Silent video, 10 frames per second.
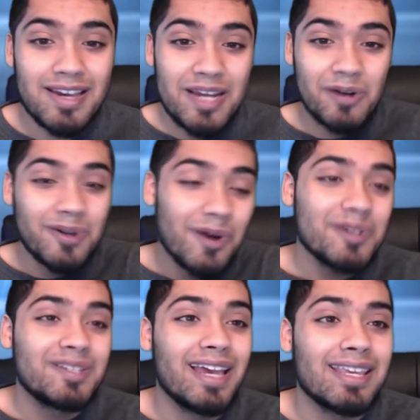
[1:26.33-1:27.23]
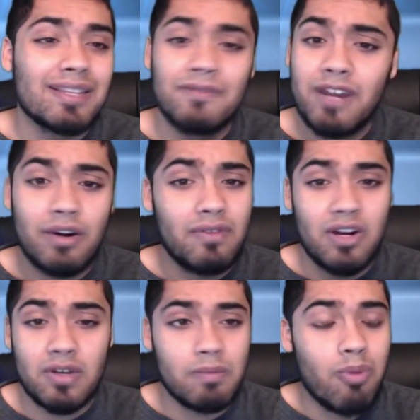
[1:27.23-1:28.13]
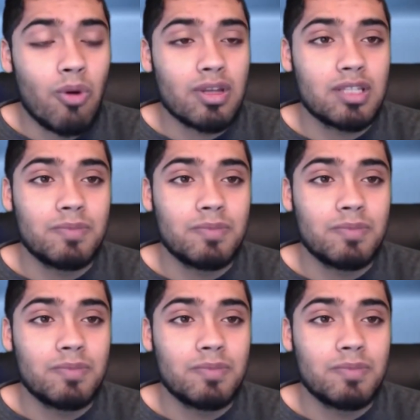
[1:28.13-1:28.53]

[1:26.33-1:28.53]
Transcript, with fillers: Now, goal setting is very, very important